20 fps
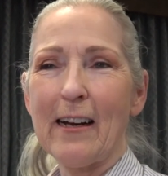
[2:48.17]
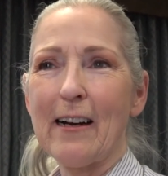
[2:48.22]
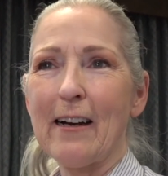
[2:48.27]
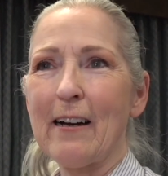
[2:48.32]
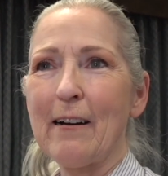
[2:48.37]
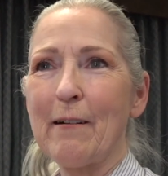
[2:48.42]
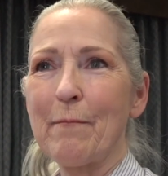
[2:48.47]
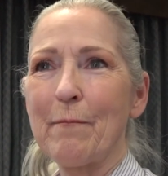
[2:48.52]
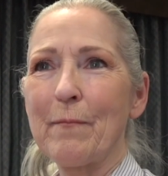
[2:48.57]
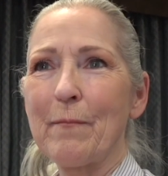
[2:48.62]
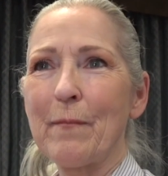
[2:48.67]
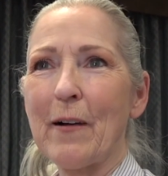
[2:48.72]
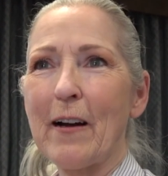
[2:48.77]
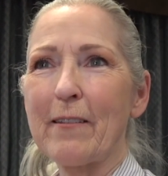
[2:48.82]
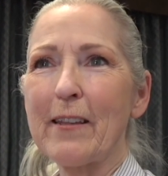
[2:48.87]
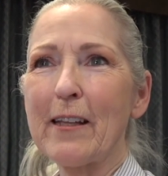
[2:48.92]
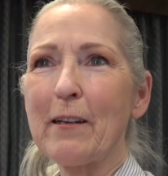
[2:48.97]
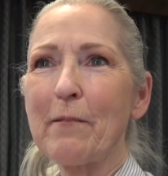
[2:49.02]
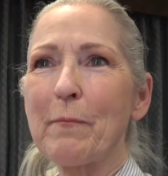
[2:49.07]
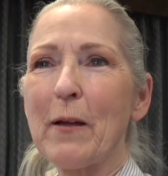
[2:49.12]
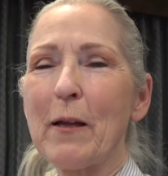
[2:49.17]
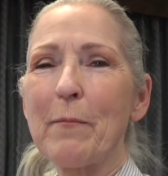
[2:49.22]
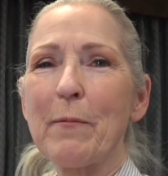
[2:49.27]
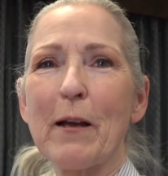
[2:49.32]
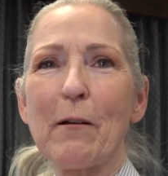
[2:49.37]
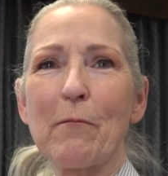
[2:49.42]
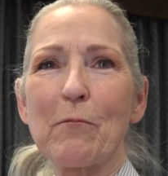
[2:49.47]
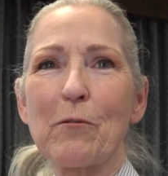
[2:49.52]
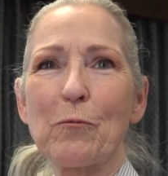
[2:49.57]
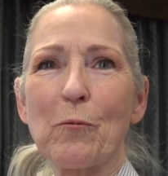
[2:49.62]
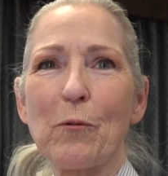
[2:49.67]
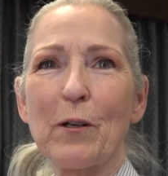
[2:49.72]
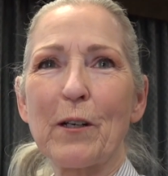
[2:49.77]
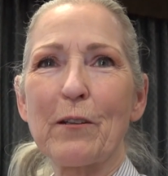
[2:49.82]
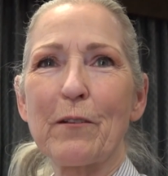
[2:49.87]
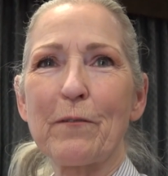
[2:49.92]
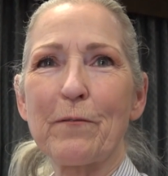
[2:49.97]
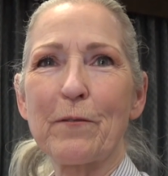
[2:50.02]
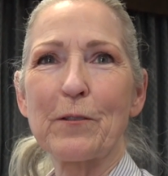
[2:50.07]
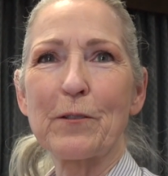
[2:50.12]
I think maybe I was one
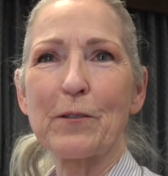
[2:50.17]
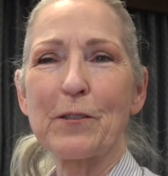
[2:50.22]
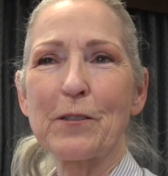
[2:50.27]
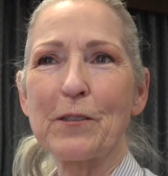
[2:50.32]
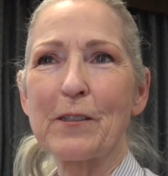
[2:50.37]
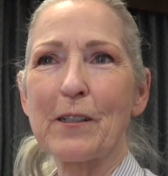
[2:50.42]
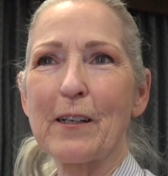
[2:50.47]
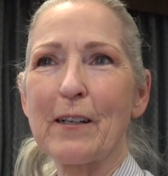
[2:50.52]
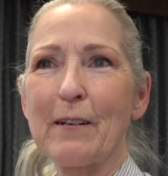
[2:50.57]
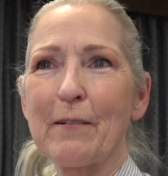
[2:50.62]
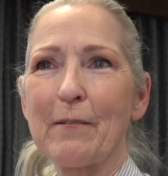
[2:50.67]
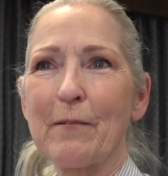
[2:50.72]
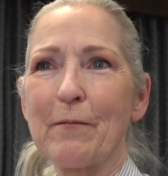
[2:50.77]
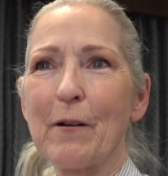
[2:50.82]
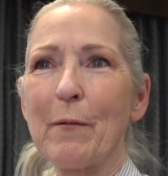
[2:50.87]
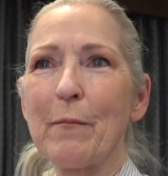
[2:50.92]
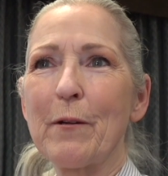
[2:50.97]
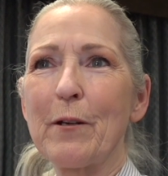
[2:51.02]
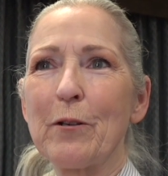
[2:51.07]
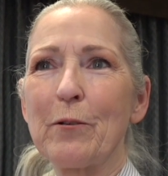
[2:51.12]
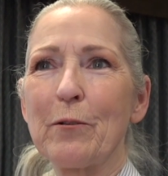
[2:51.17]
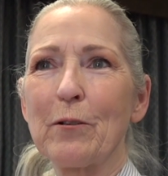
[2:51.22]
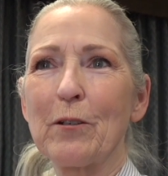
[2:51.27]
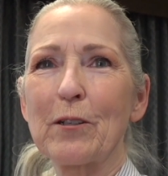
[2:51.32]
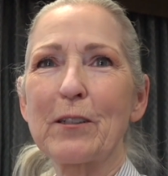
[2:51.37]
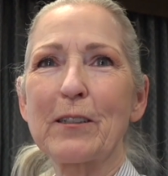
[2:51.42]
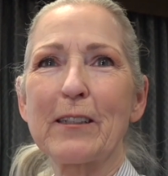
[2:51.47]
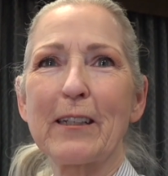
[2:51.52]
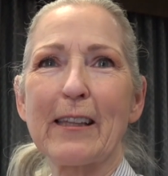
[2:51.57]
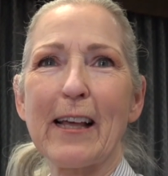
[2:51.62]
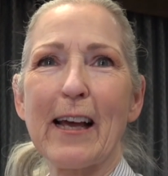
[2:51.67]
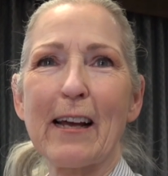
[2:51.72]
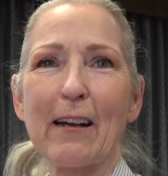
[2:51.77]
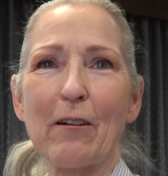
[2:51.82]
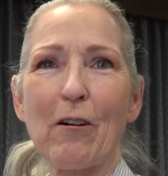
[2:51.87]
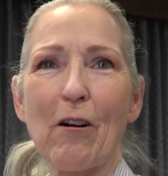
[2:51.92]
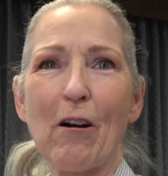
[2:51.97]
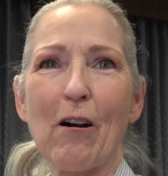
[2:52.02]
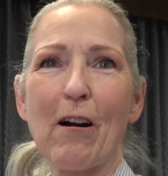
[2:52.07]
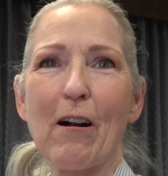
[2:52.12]
of the first women who looked at that
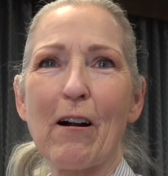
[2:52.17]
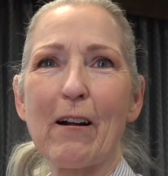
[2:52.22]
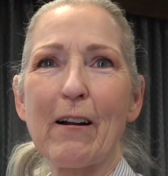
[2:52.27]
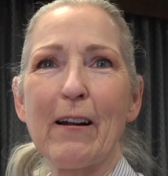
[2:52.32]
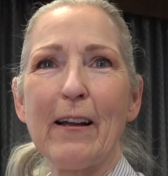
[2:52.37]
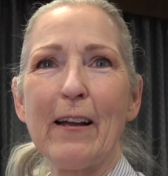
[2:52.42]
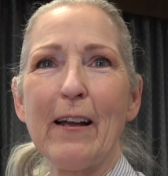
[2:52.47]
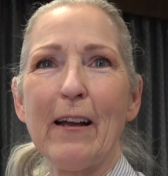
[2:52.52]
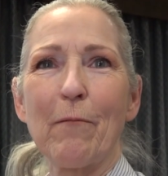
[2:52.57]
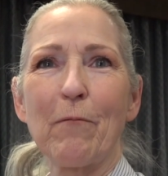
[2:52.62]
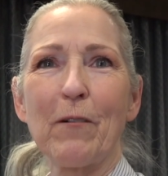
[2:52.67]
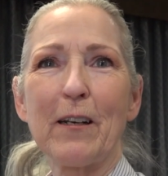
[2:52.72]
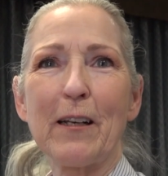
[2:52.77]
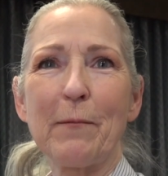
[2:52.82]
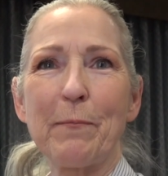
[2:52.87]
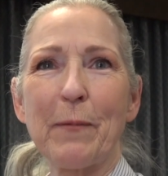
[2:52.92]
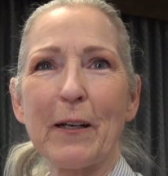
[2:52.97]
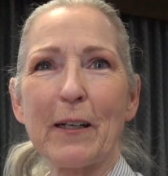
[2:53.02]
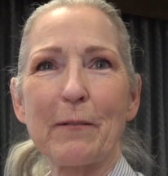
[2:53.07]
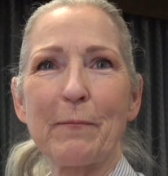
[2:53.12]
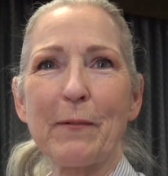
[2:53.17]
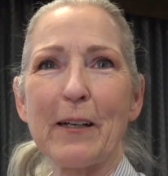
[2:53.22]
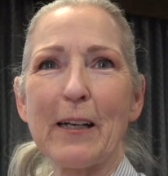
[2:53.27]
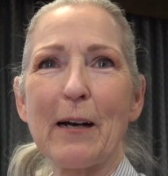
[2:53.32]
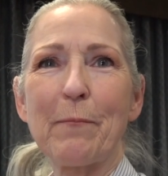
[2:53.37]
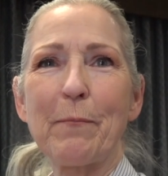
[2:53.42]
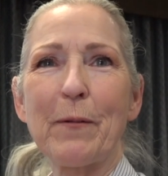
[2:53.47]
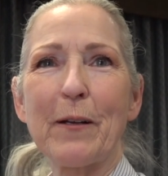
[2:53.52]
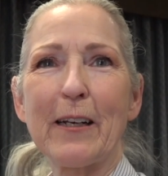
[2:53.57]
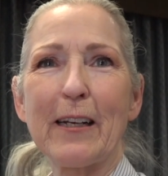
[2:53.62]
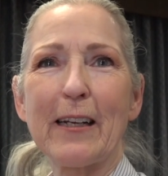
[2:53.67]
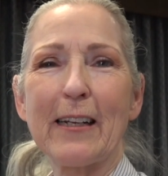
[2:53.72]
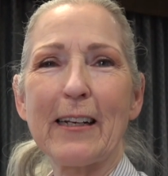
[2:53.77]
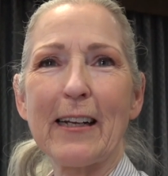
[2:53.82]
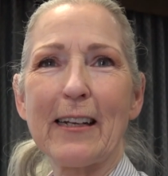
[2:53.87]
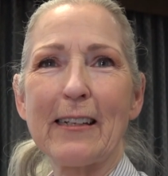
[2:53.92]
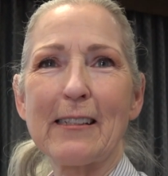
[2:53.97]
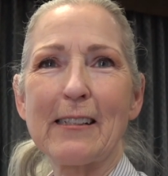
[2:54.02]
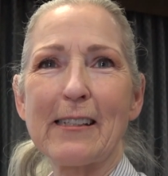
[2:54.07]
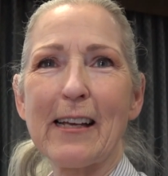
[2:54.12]
car when he picked me up in it
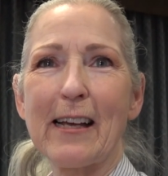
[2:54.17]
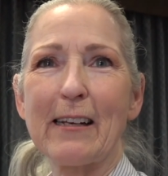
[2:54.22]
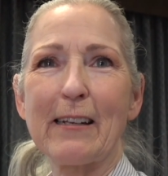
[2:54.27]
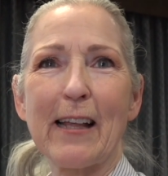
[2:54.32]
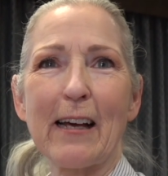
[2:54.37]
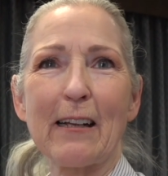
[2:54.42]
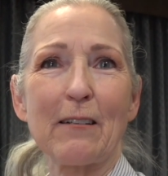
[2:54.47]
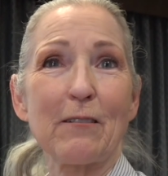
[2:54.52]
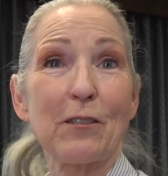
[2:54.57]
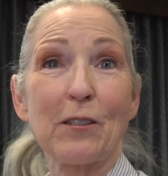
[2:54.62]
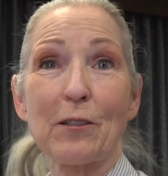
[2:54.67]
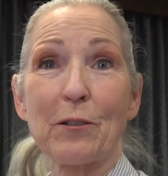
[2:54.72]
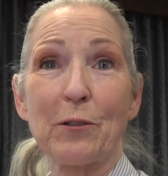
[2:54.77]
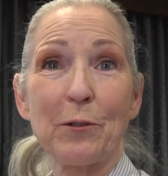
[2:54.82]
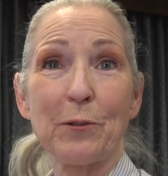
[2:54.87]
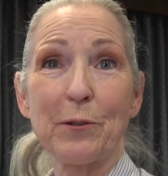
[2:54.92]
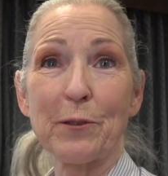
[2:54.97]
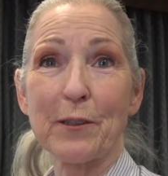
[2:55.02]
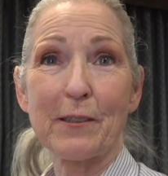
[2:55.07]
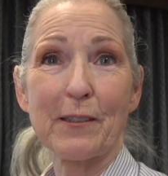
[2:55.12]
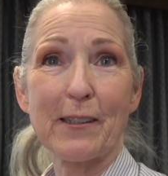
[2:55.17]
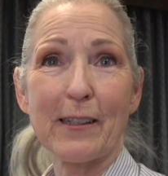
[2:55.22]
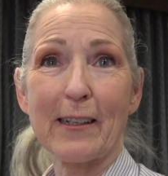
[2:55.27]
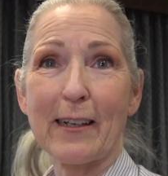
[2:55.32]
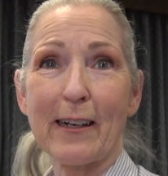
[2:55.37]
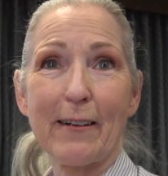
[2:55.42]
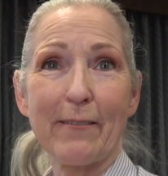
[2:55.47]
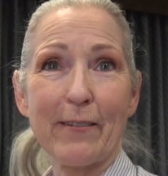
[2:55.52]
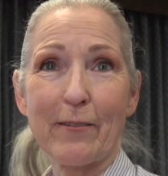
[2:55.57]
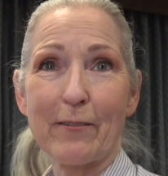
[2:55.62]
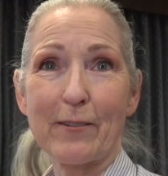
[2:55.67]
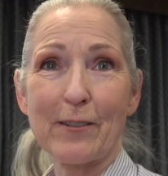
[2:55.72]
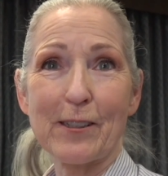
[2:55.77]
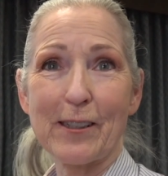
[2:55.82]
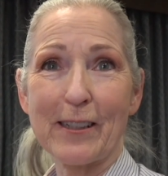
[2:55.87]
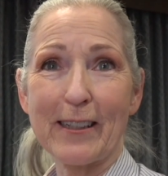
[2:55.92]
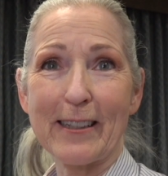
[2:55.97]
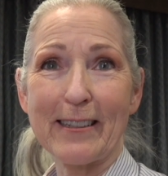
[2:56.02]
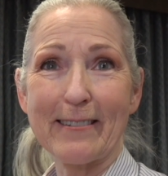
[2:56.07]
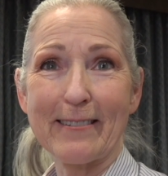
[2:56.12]
and said, that's the coolest thing I've ever
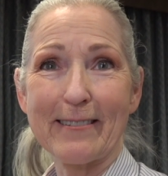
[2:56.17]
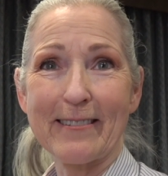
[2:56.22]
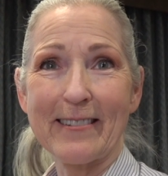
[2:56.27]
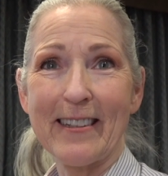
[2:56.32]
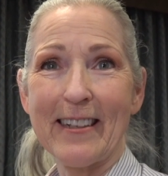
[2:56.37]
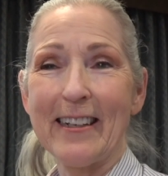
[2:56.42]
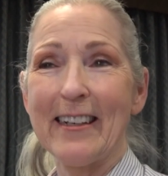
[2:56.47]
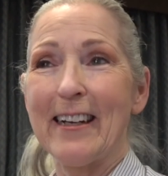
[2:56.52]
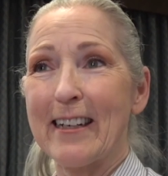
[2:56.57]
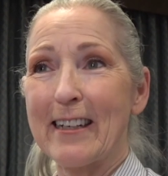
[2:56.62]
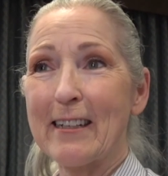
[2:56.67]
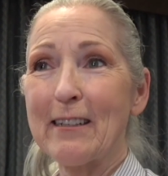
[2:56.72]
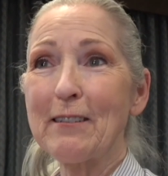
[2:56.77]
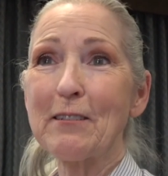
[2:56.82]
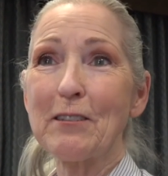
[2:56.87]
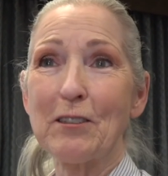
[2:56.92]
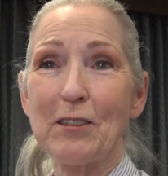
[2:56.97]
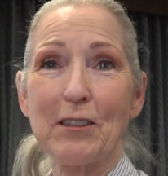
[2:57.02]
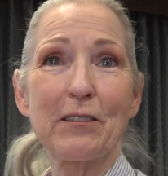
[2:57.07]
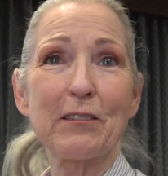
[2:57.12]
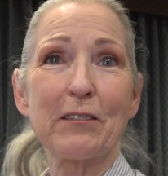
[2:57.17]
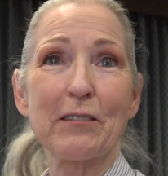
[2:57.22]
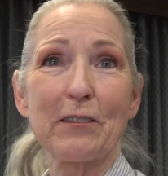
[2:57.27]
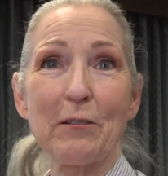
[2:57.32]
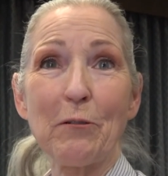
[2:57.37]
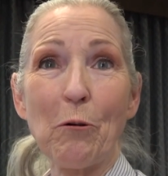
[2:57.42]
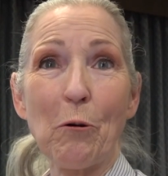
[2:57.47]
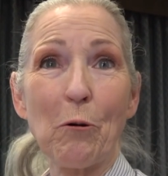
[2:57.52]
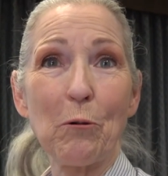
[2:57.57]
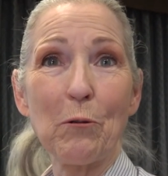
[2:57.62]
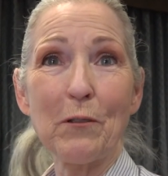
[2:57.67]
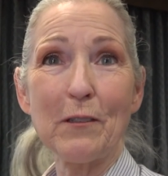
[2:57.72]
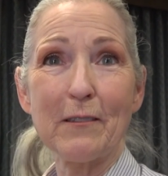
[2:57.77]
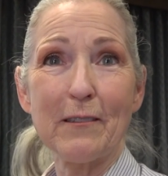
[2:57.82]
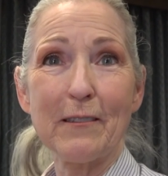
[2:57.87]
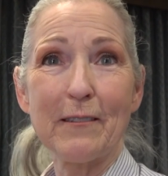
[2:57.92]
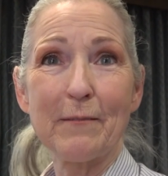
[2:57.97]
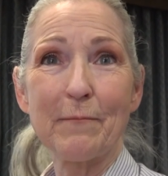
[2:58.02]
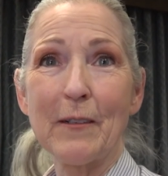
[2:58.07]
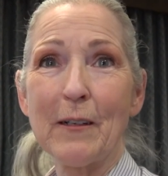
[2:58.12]
seen. Because she's a little old,
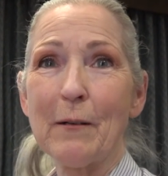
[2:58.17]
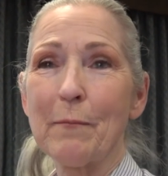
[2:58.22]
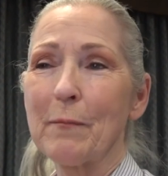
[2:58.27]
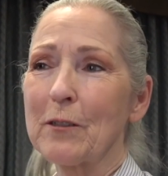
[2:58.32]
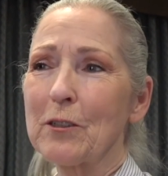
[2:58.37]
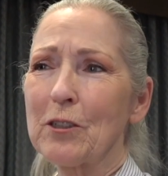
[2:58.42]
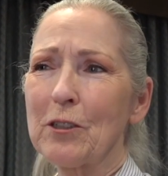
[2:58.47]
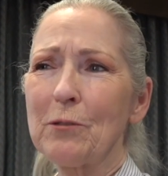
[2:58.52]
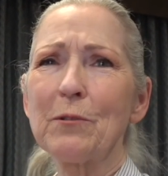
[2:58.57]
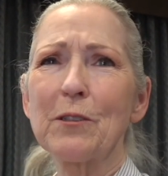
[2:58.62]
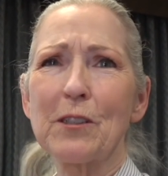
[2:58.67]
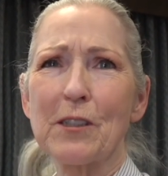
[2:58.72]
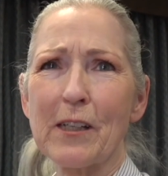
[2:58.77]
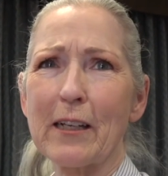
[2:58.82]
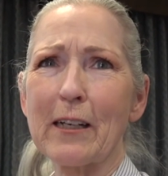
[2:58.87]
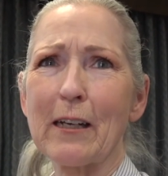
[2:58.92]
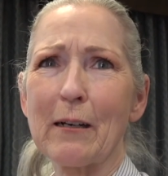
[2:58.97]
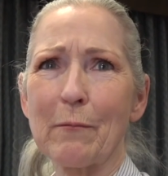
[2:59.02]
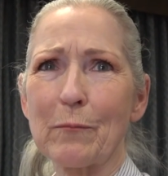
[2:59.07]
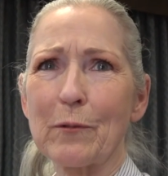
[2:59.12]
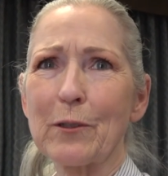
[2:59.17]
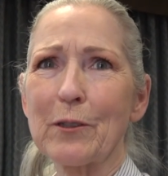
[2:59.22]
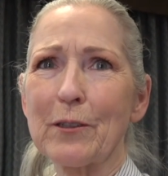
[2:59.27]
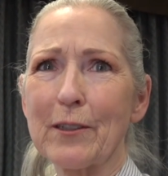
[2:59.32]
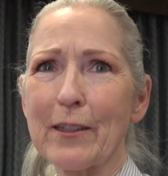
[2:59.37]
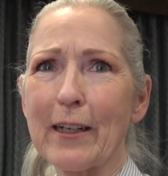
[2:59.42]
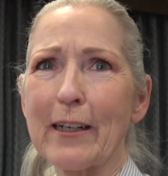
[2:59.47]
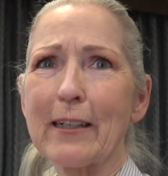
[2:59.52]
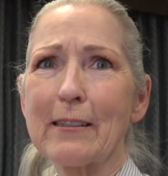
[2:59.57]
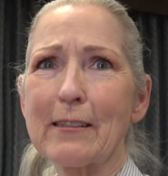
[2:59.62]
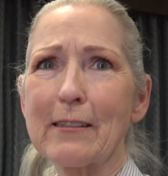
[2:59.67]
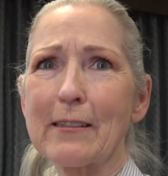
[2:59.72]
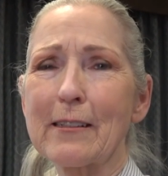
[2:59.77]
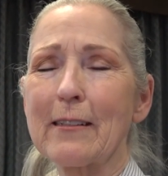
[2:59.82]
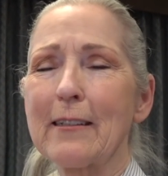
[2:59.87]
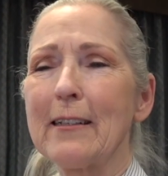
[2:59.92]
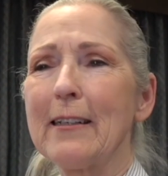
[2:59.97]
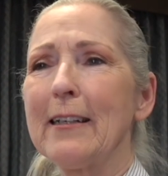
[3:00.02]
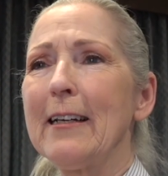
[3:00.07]
but she was done up real nice.